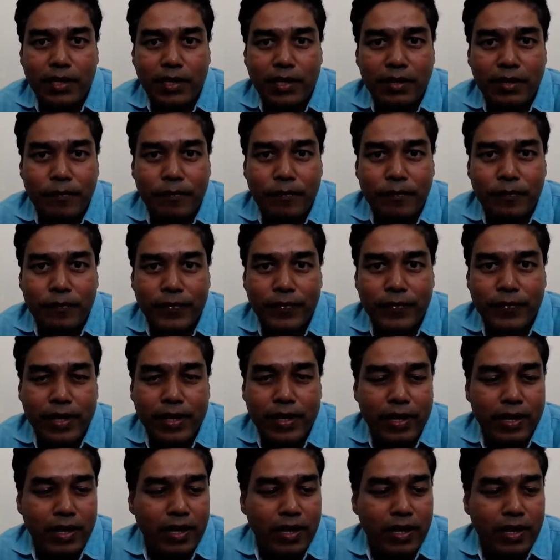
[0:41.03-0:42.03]
And
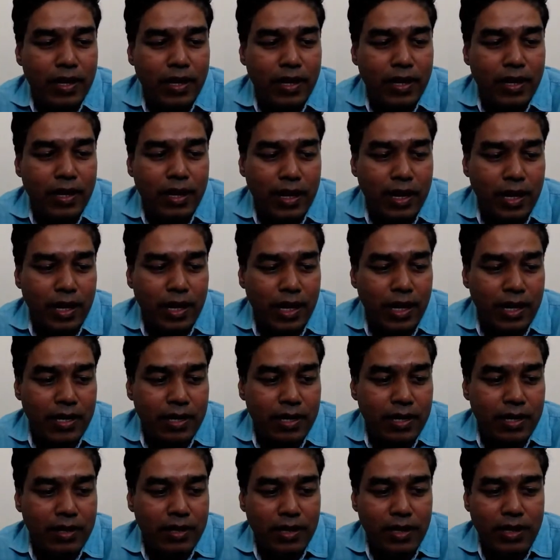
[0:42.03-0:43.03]
it would have been
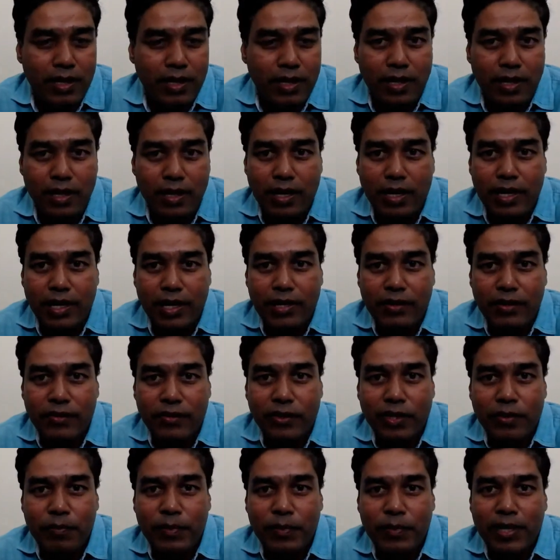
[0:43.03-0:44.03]
nice
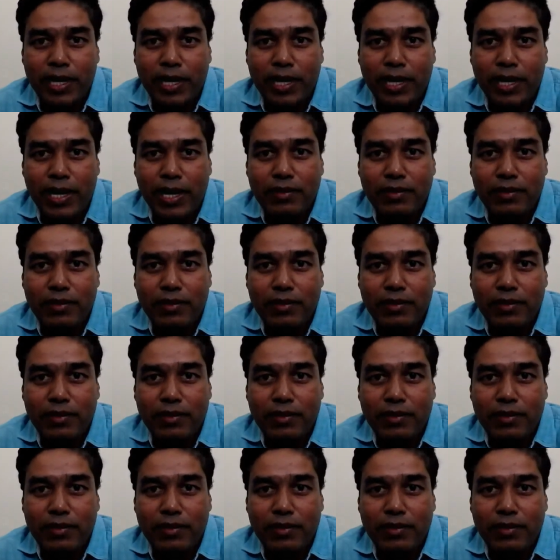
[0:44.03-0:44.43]
if I could